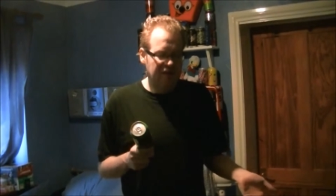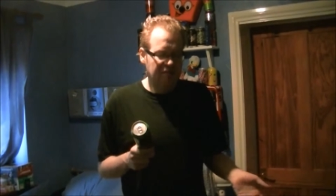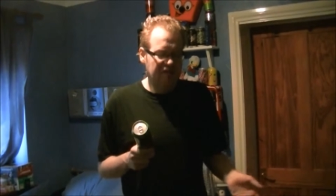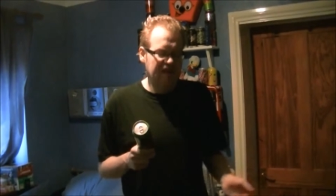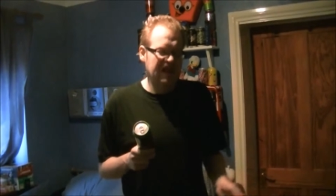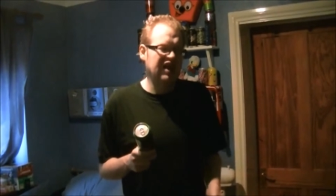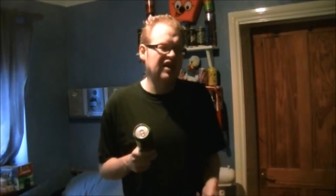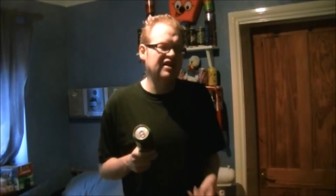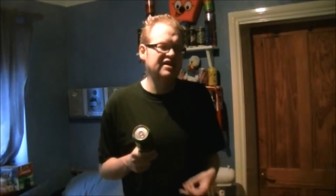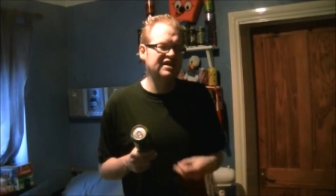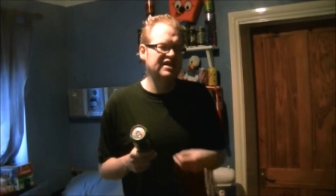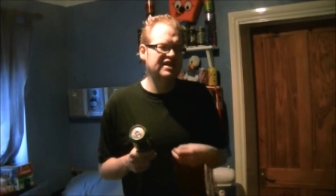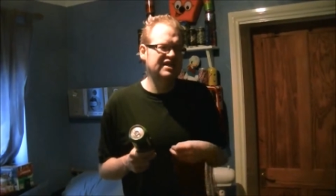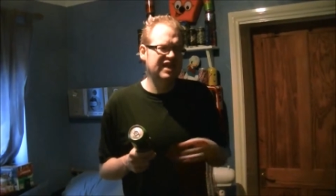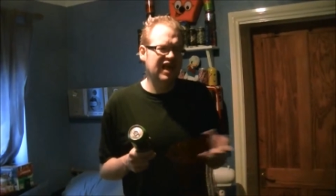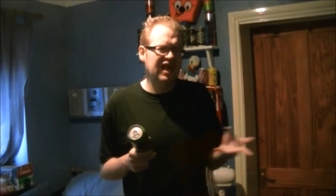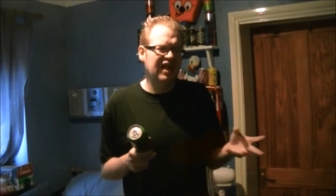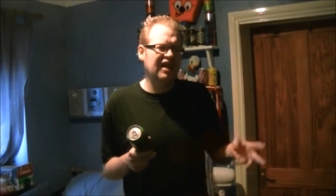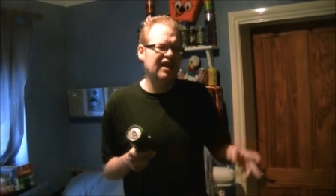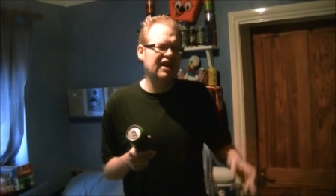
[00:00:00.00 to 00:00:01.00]
They can't
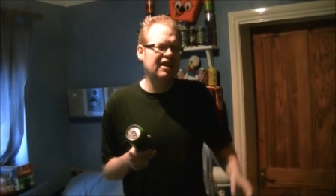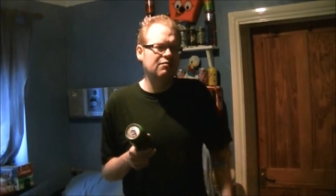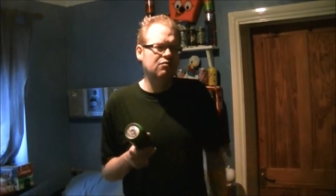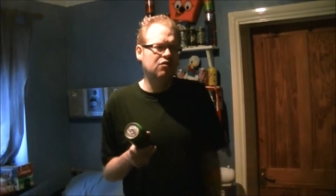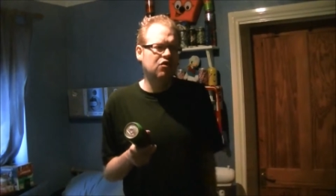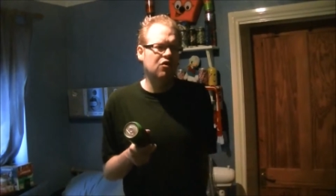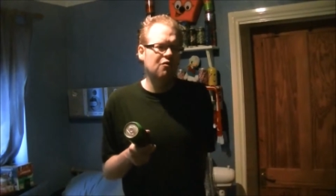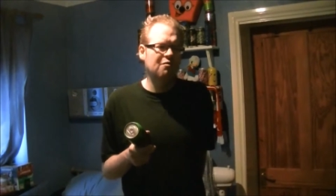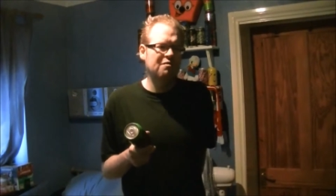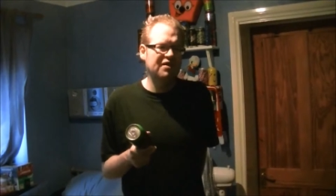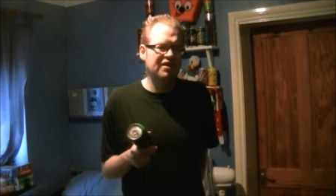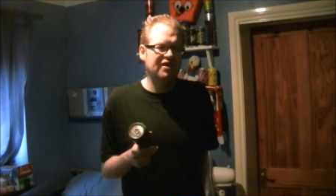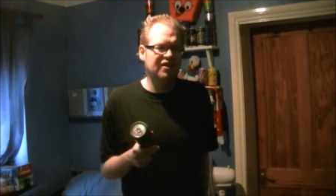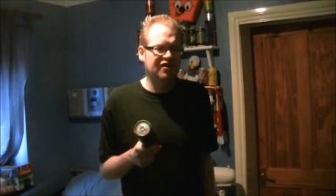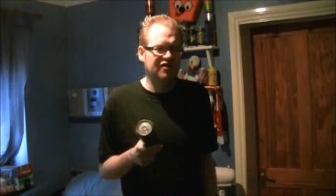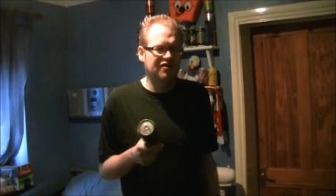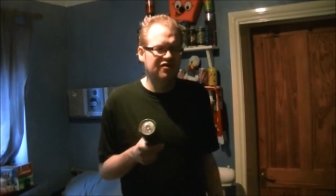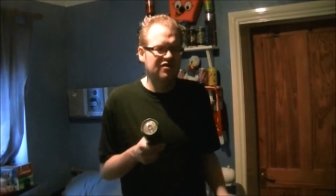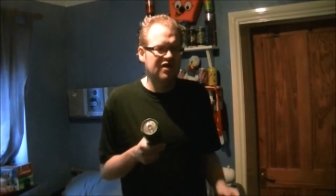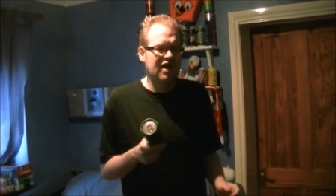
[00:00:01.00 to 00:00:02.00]
sell it anymore
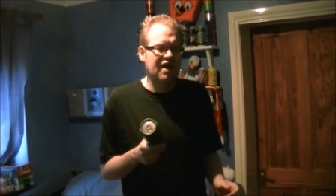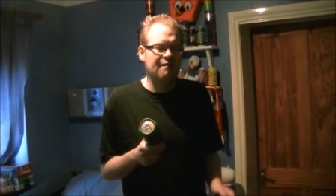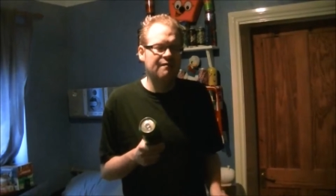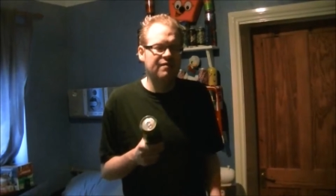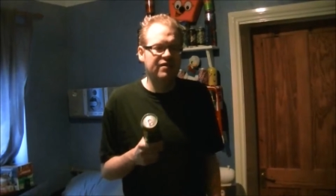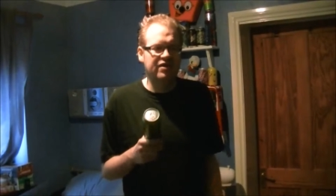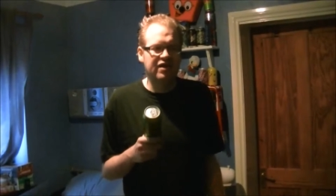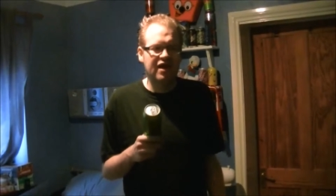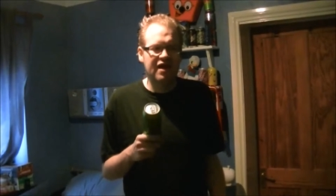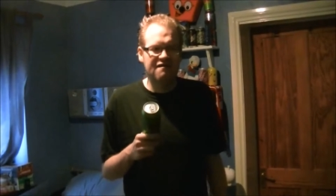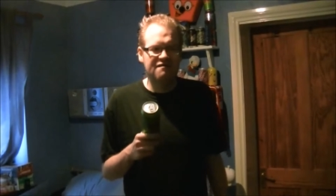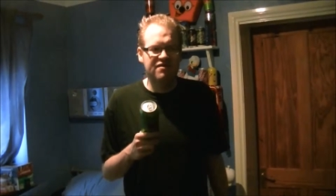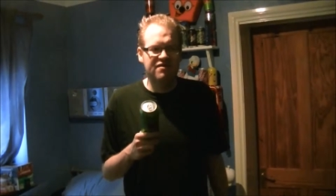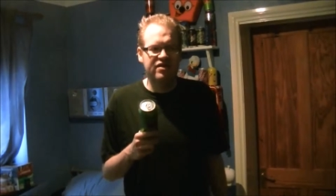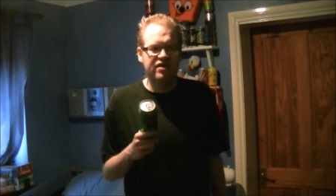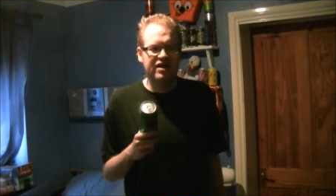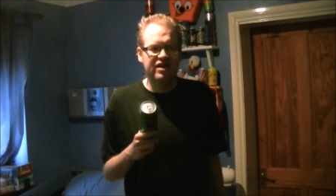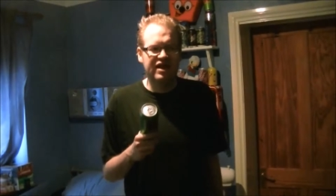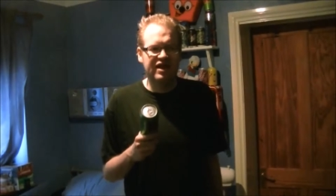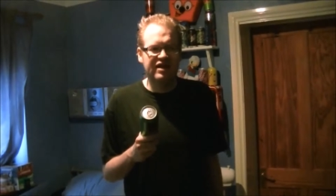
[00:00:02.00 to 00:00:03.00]
because they've been they've been
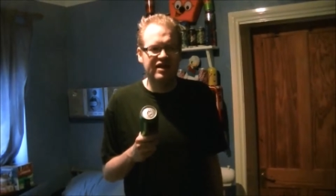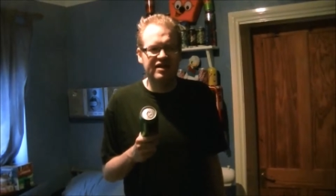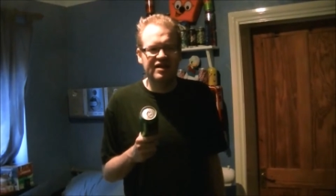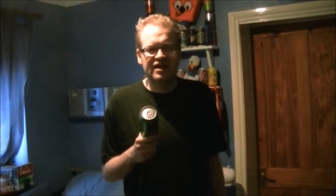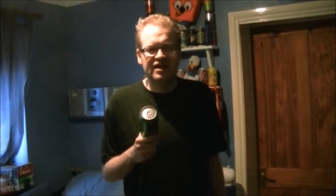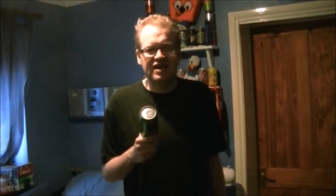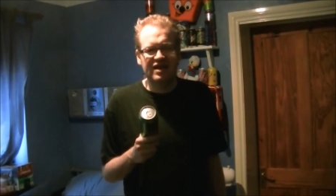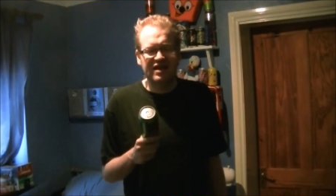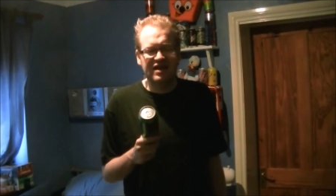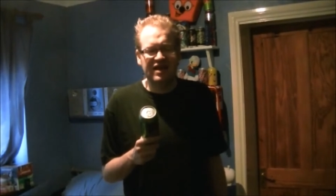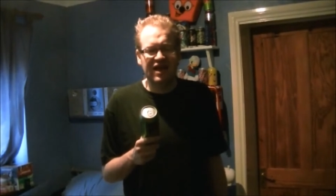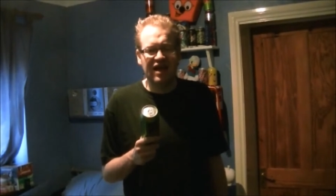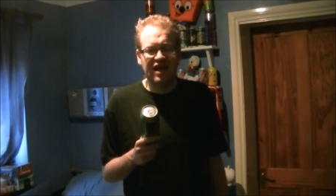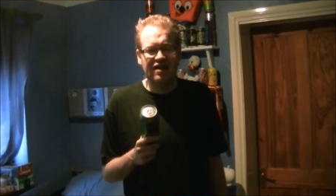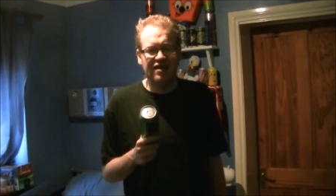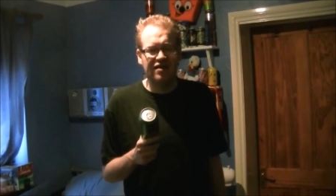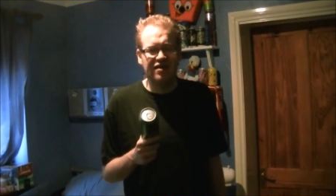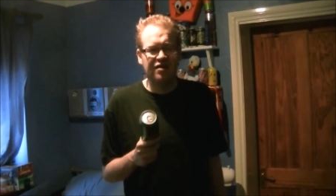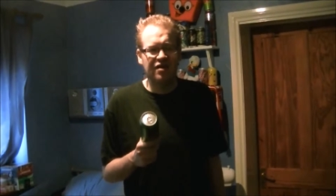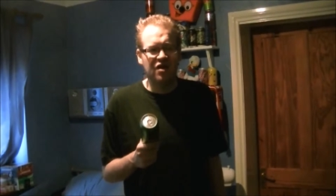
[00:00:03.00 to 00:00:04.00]
lit
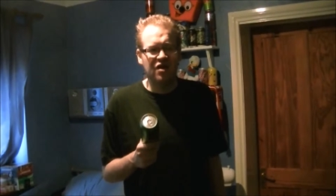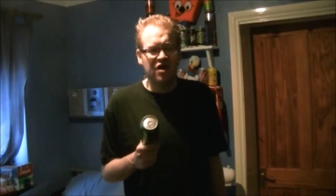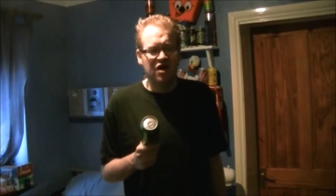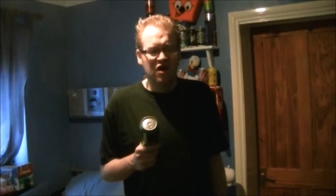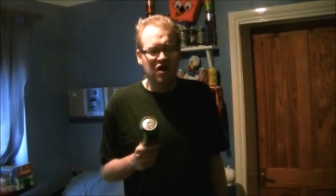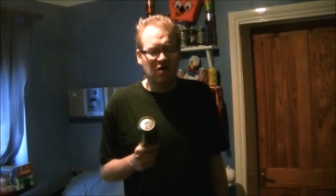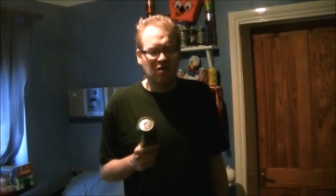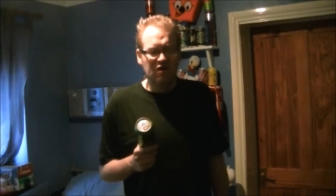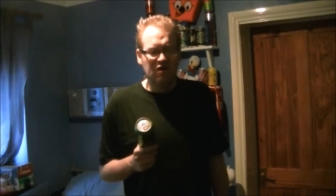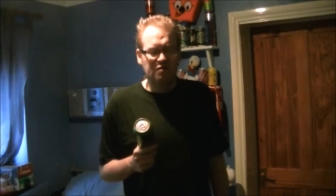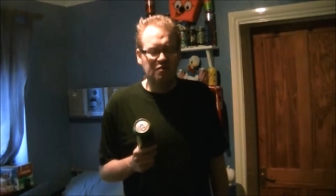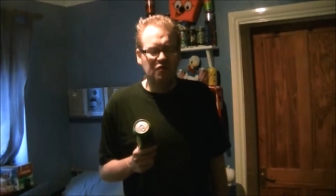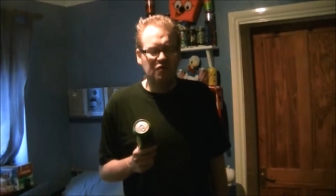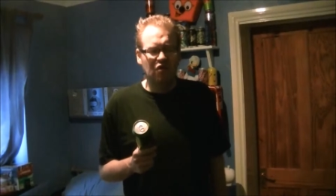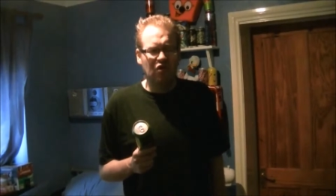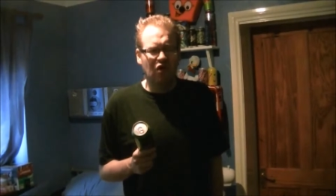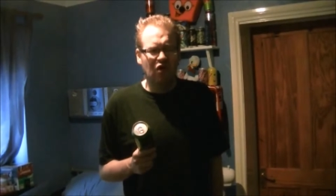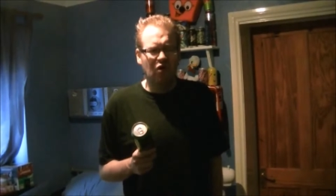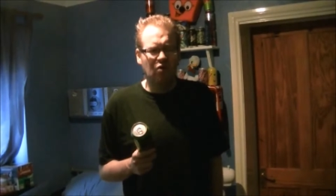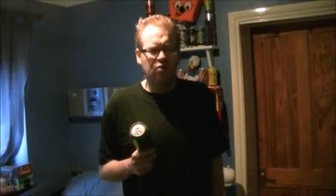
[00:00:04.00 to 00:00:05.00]
litigated with
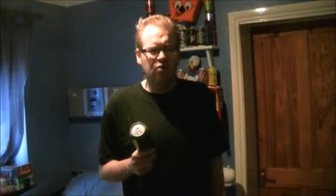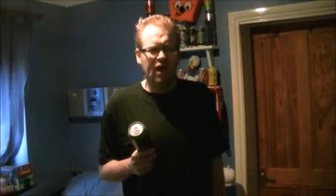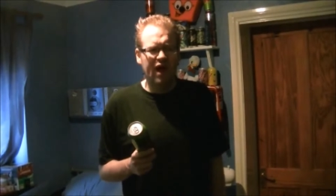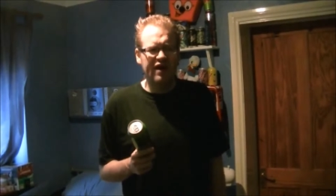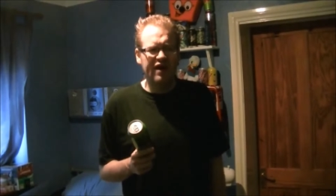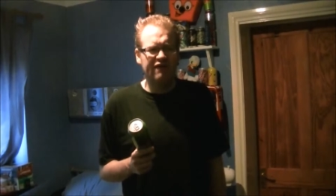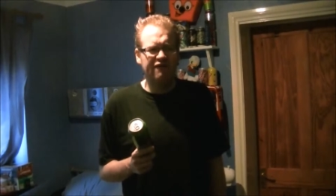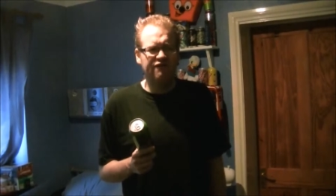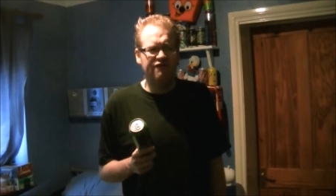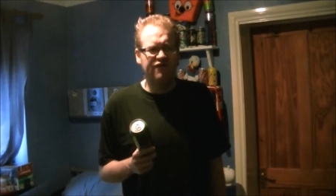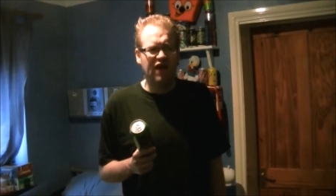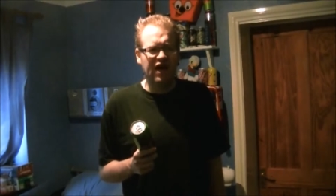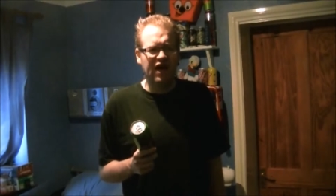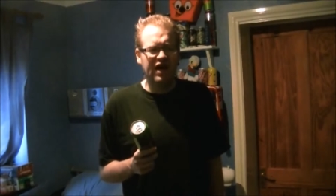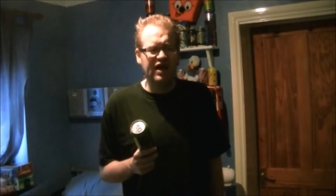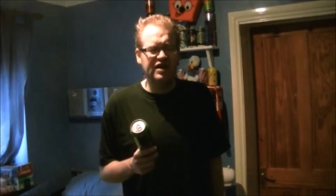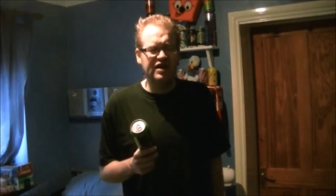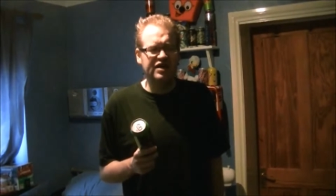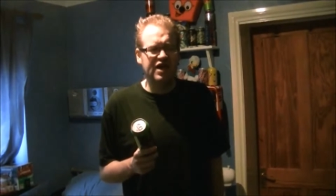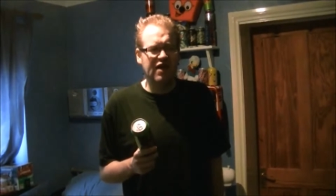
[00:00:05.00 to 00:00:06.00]
more red
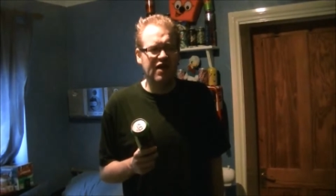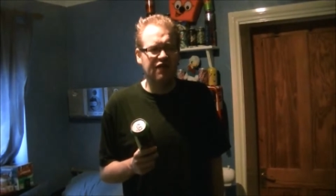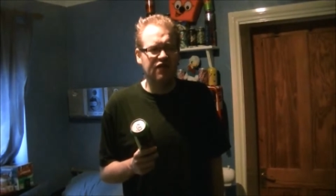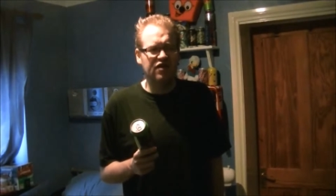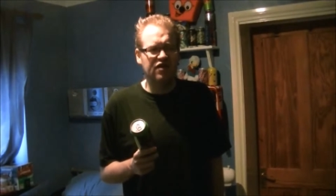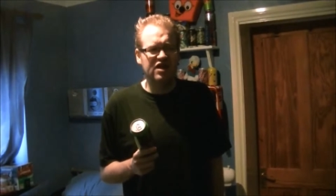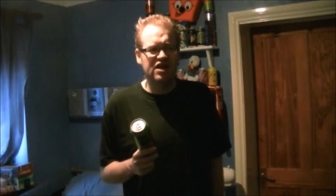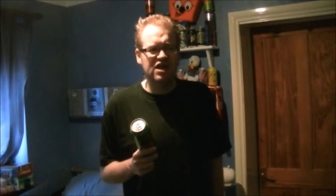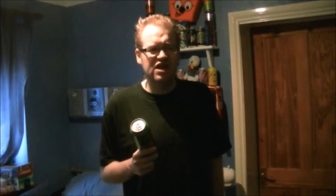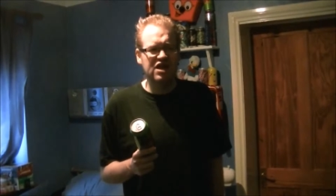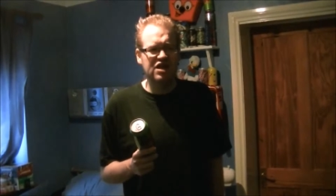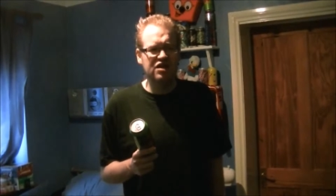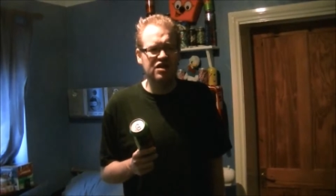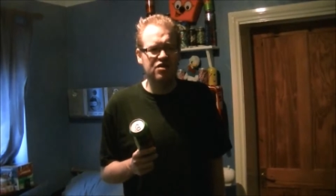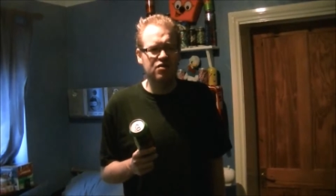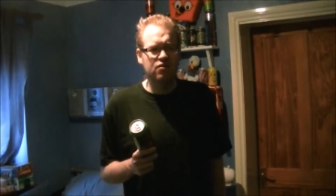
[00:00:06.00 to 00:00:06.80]
fucking tape from the E